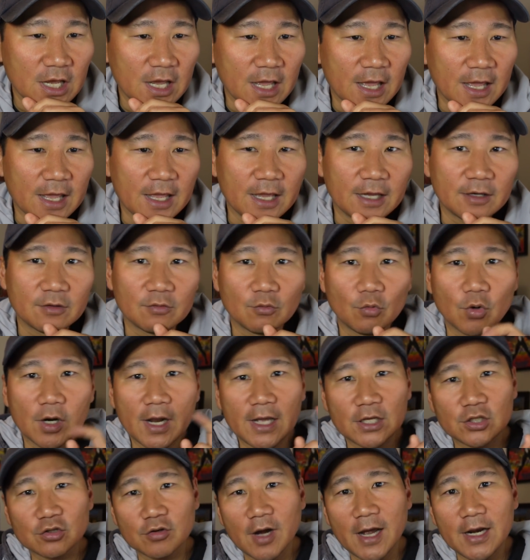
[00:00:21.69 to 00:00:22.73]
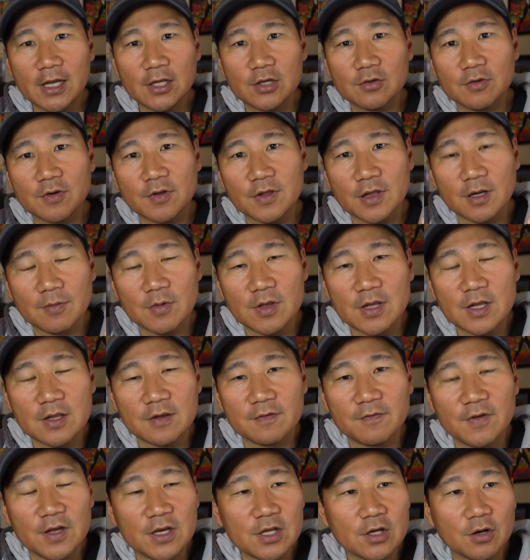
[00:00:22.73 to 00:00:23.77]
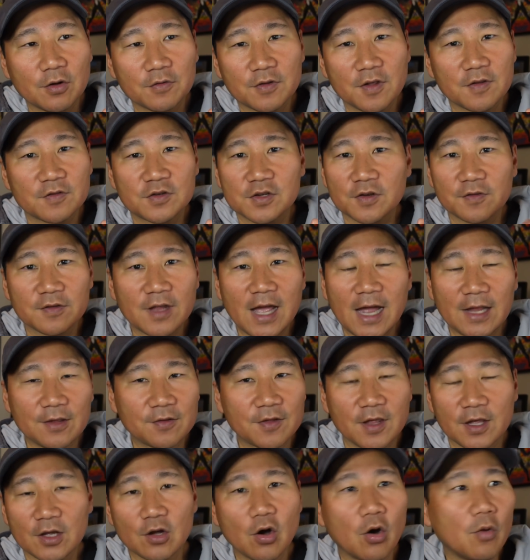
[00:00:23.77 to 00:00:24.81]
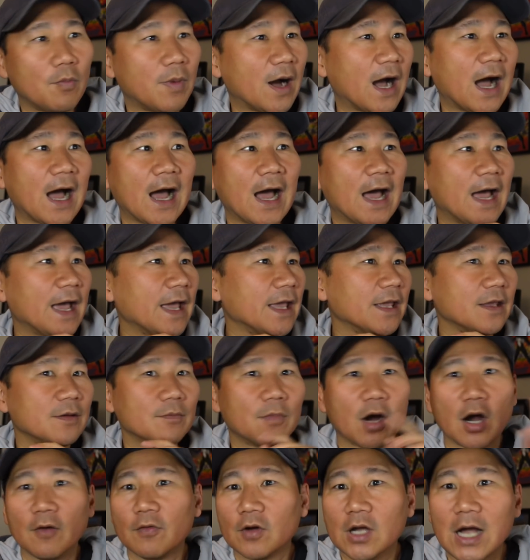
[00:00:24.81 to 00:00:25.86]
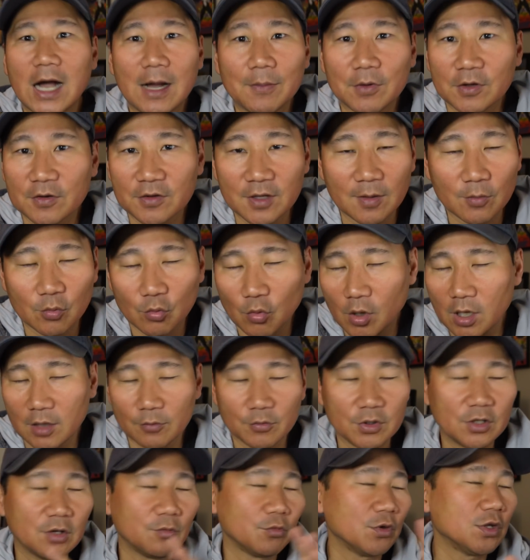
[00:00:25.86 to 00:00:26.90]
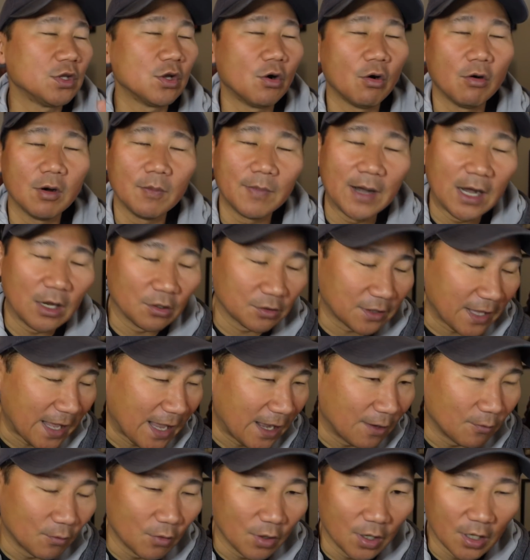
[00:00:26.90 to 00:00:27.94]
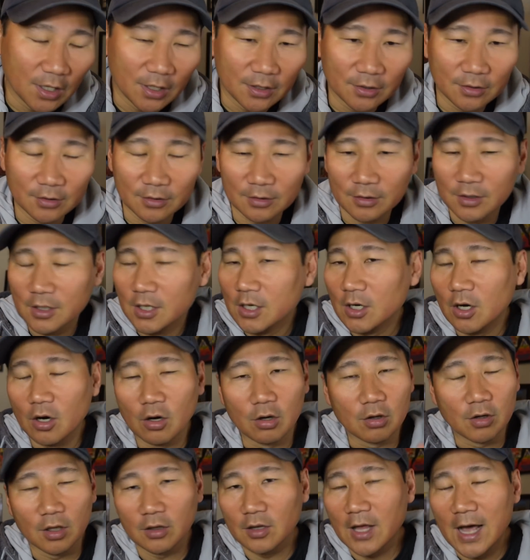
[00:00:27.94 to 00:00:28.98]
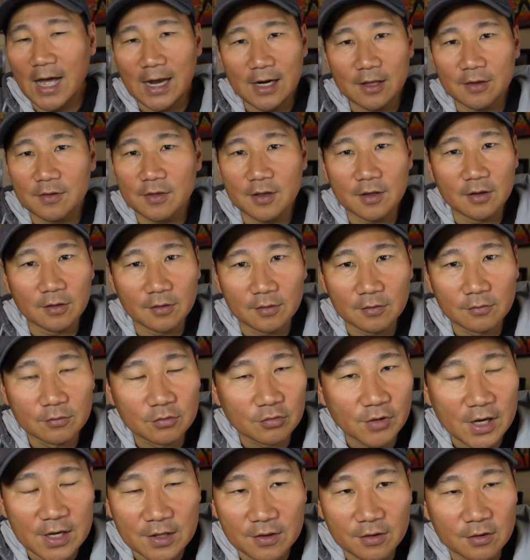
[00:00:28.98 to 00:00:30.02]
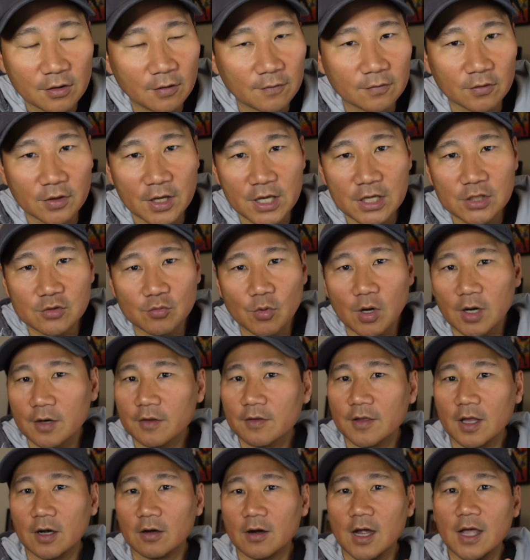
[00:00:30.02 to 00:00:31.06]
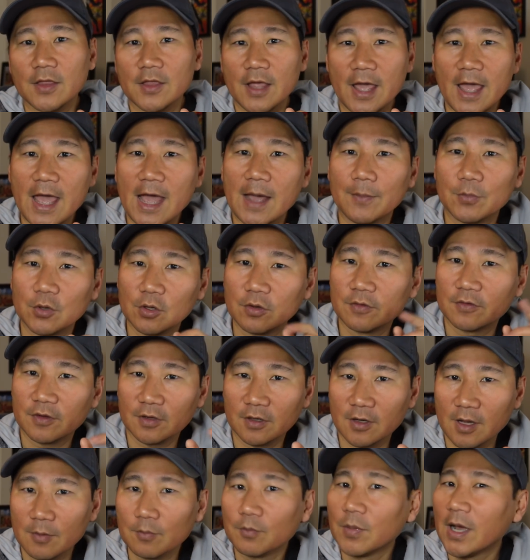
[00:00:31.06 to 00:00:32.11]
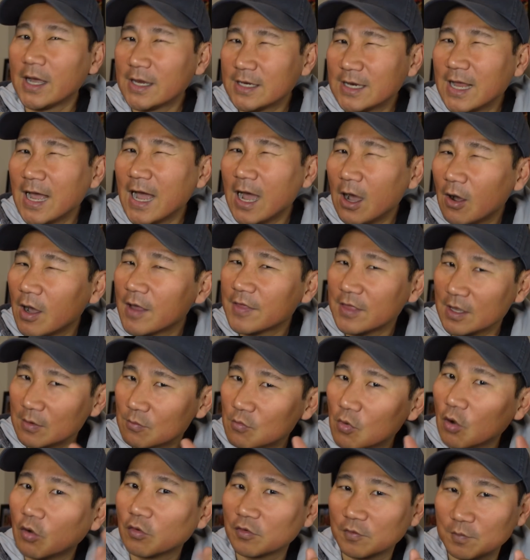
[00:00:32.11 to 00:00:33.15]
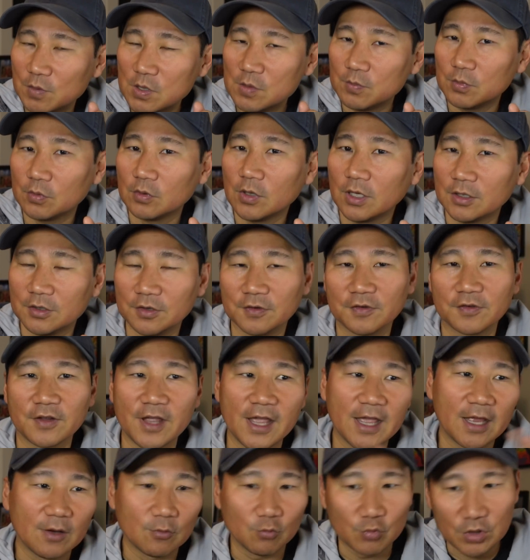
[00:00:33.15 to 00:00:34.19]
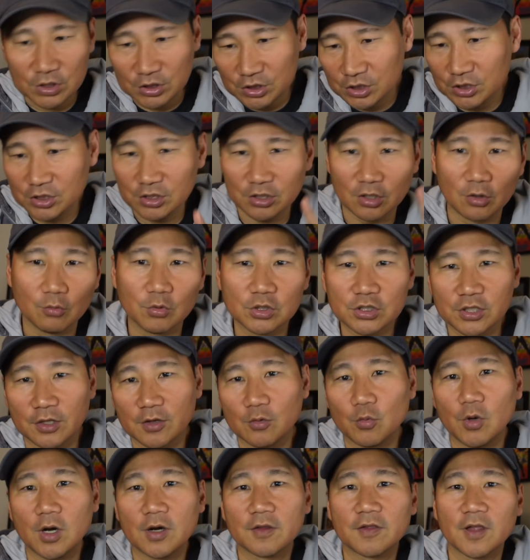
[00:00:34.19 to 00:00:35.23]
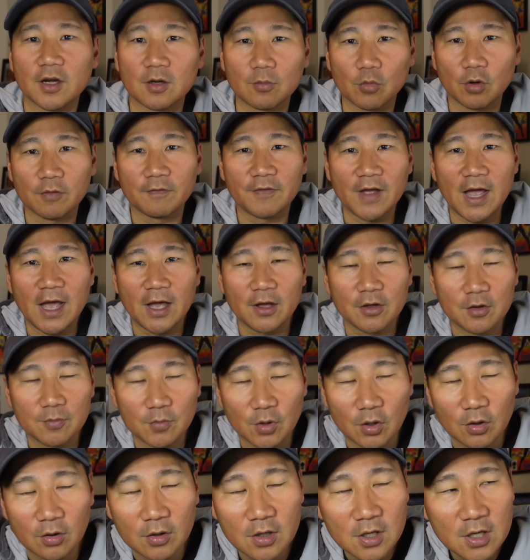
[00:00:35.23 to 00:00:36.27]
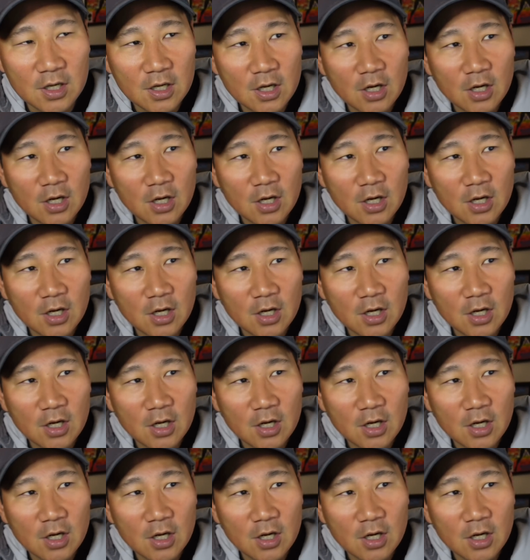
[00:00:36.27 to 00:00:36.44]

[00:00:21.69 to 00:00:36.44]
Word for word: And what I try to do in some of these videos is just not say go buy Marvel Comics number one. We know we know about that one or or a lot of the great Silver Age ones that are on the app. Those are by now I think most people understand which you know which are the ones that are more valuable.